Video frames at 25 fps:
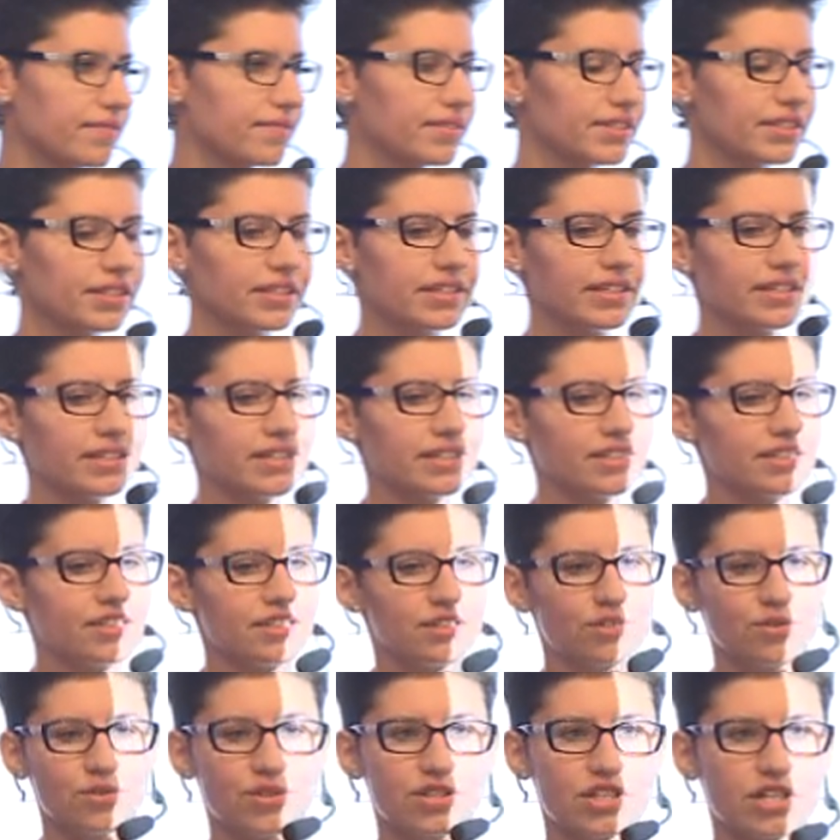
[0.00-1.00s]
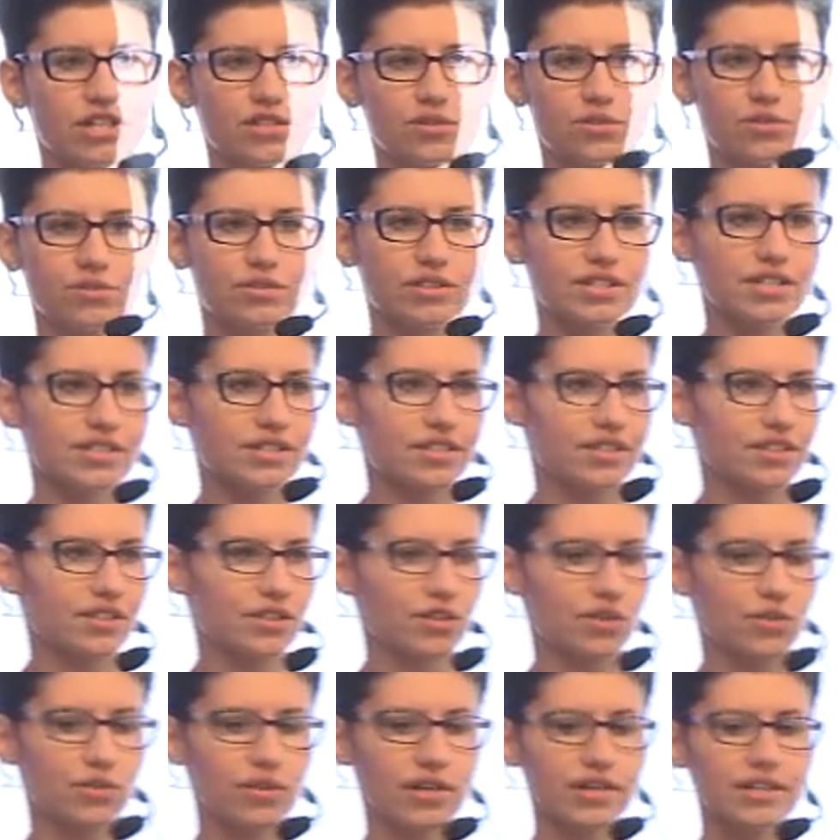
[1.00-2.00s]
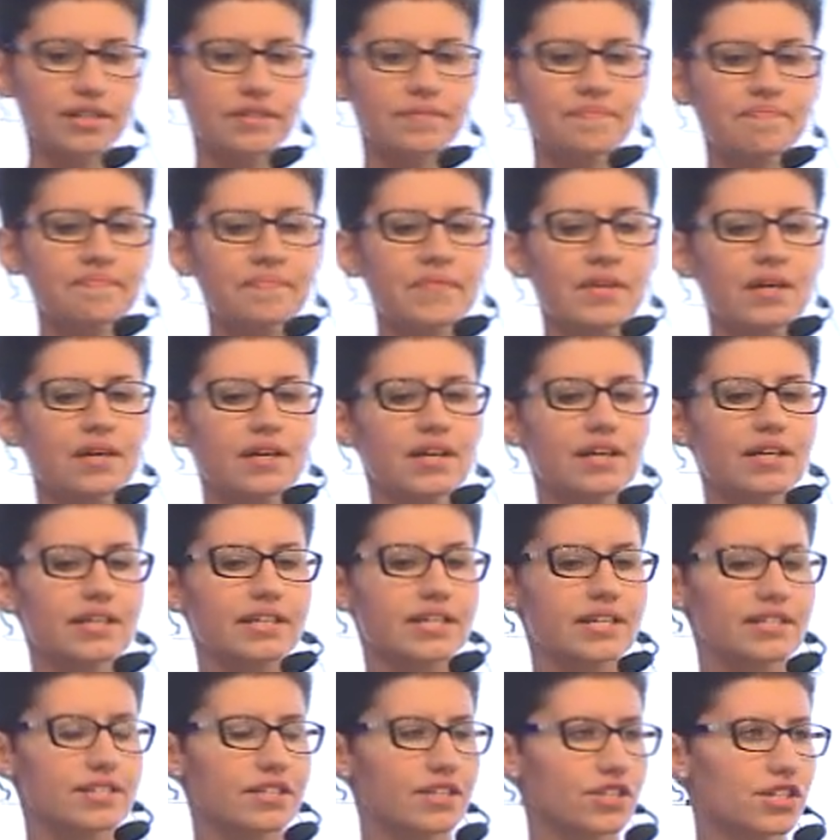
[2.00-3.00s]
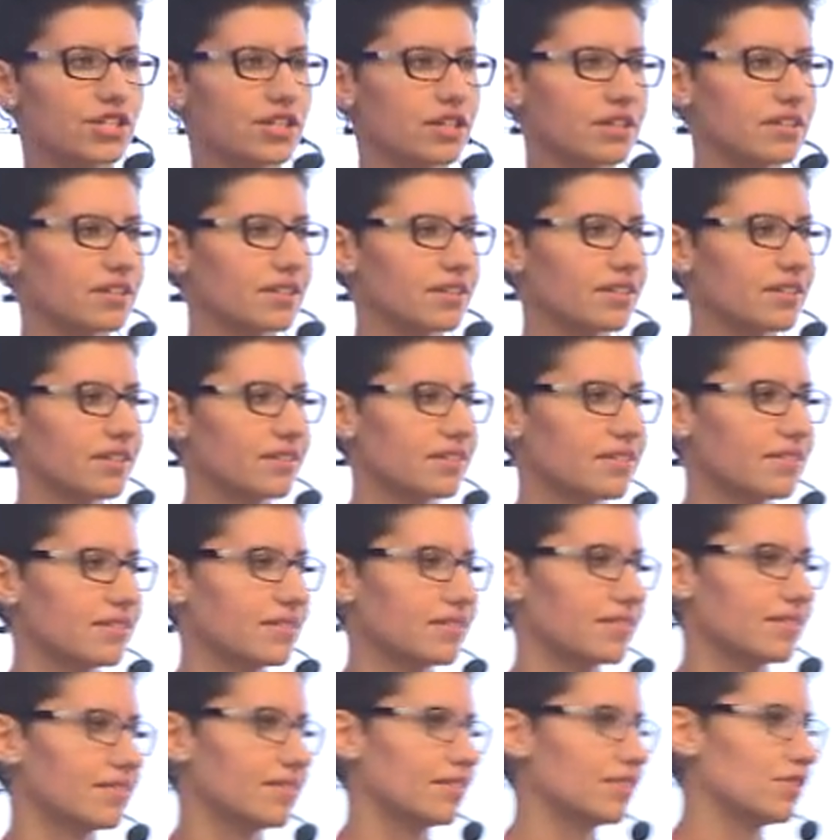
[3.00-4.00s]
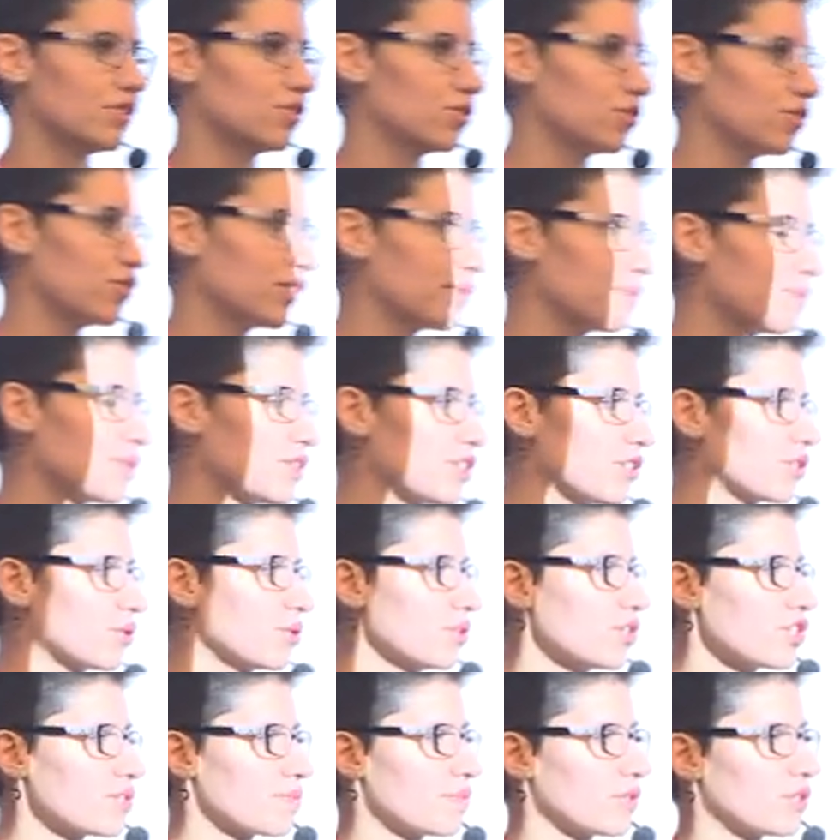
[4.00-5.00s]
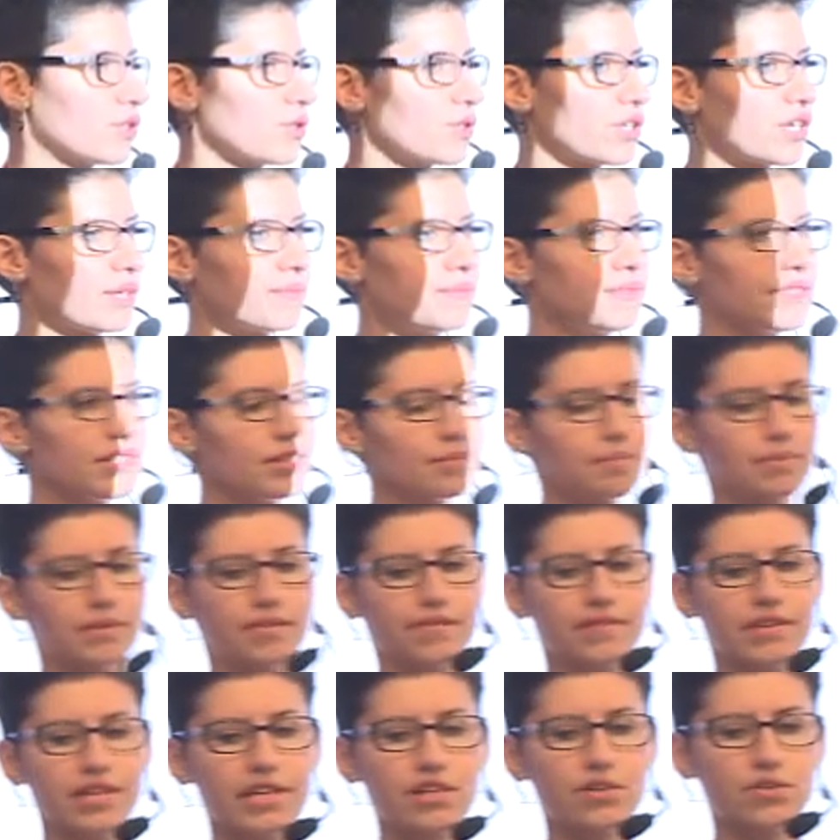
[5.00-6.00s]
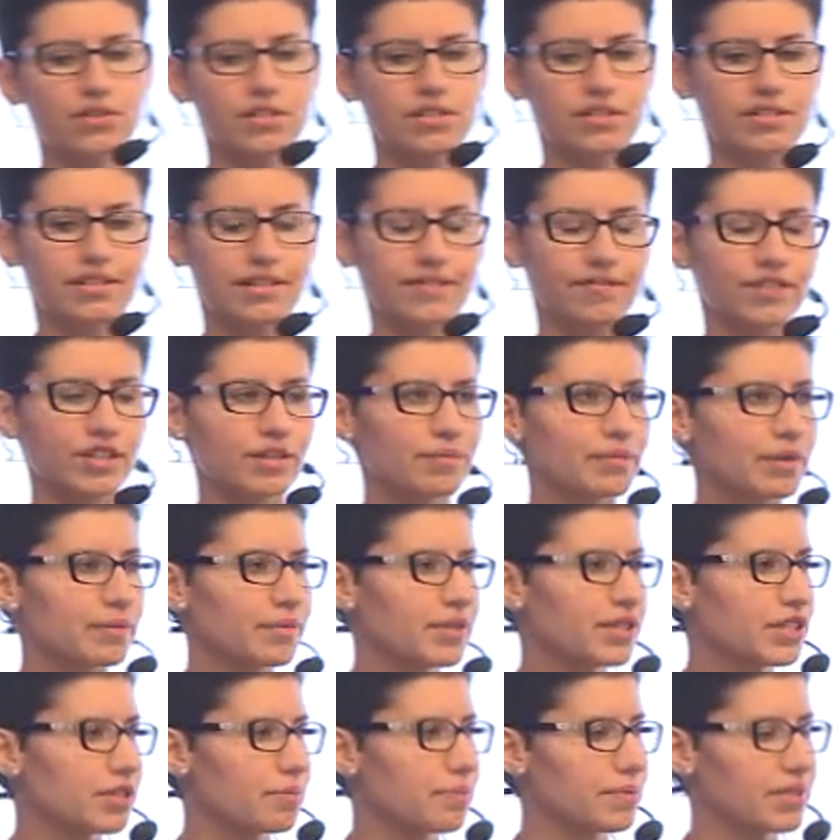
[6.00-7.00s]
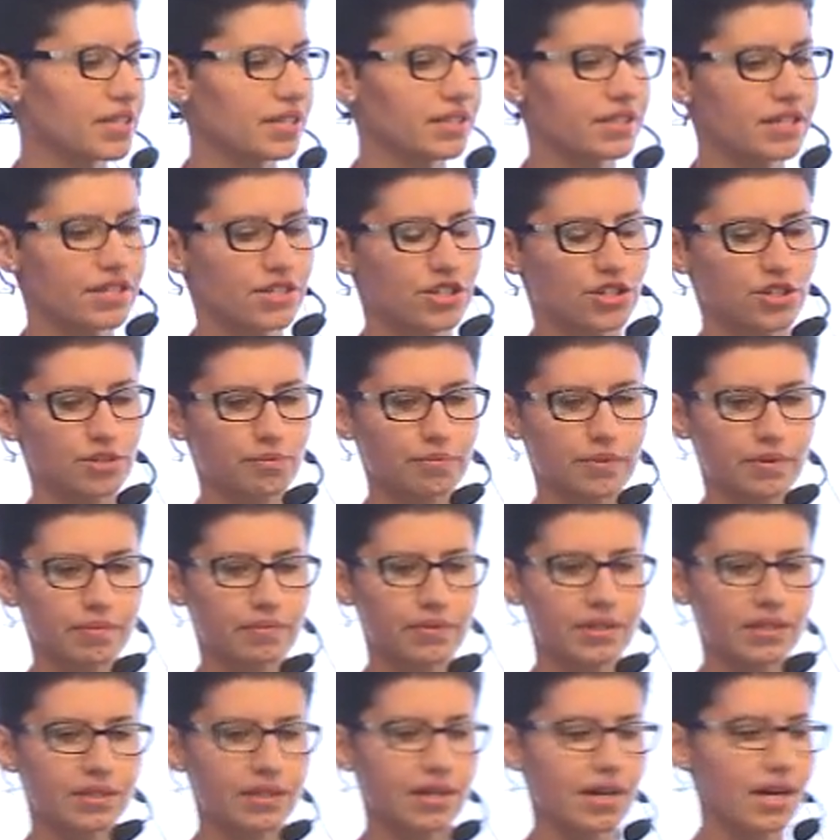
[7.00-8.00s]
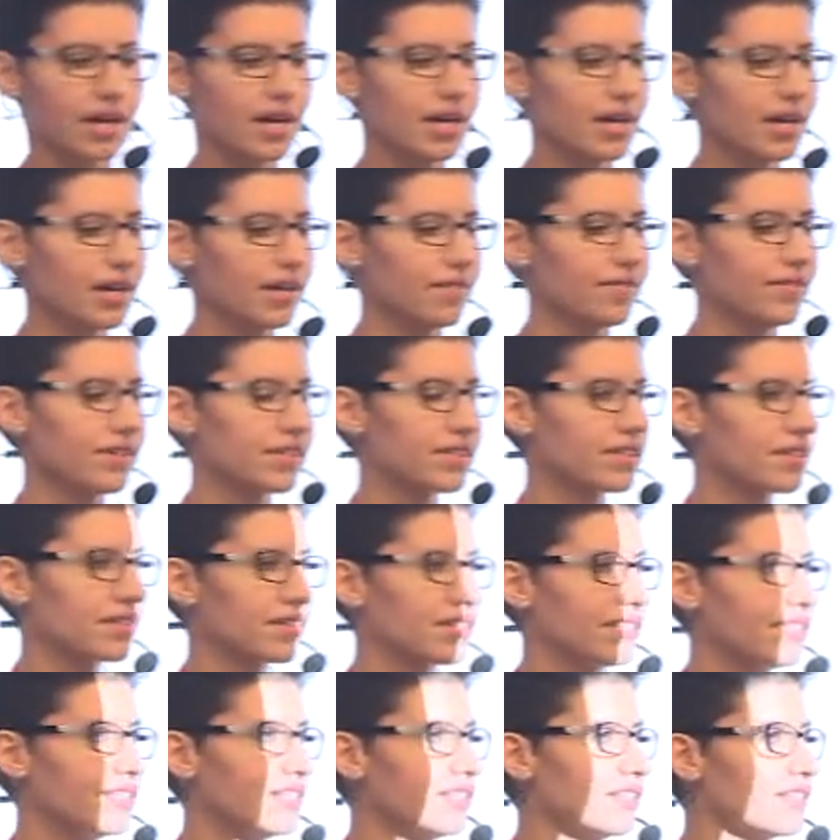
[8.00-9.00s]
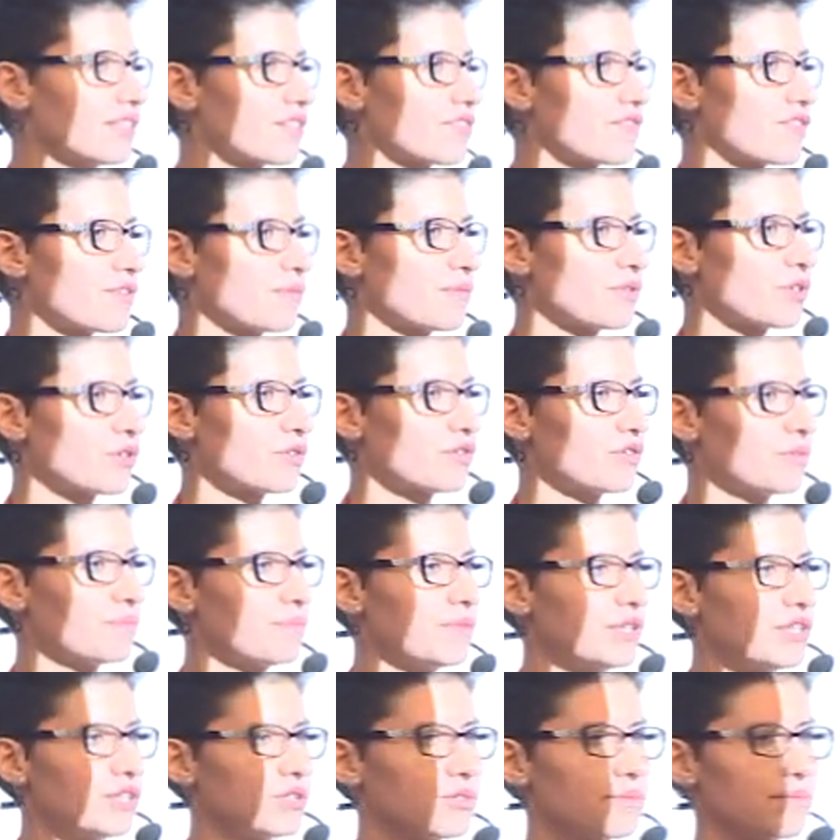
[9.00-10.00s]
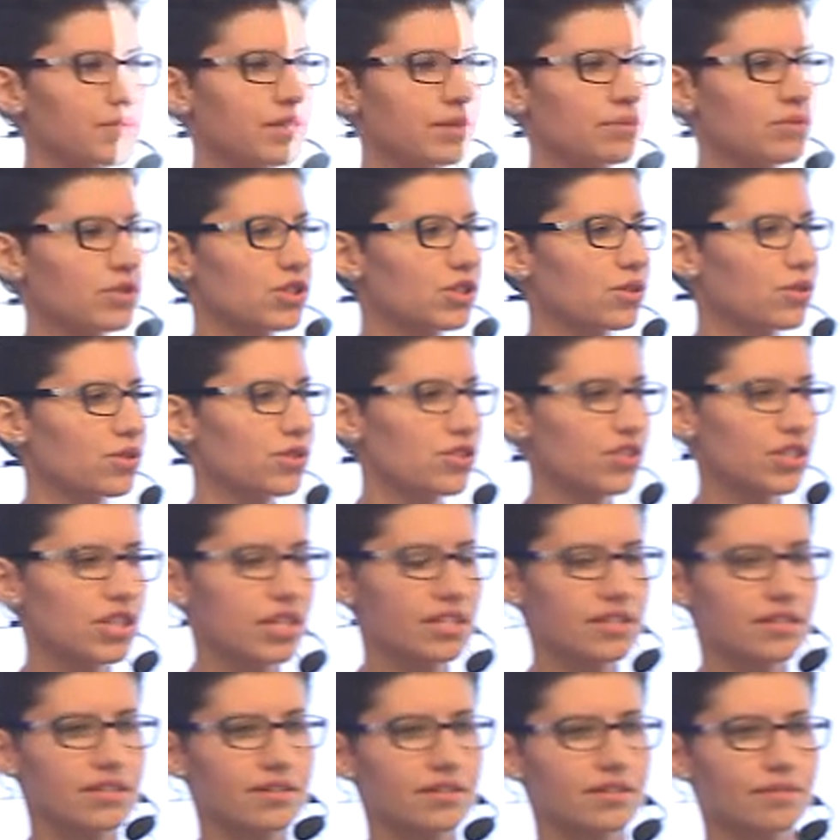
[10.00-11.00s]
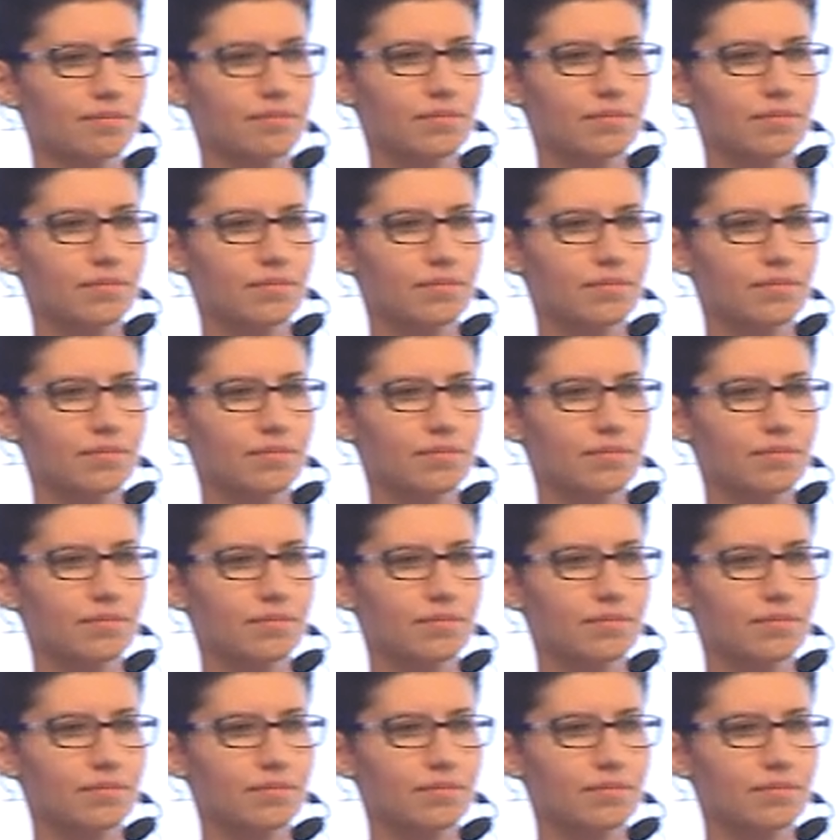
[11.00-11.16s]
and when this task comes for me to test, I don't go to UI. First I go to repository to see key points of the tasking,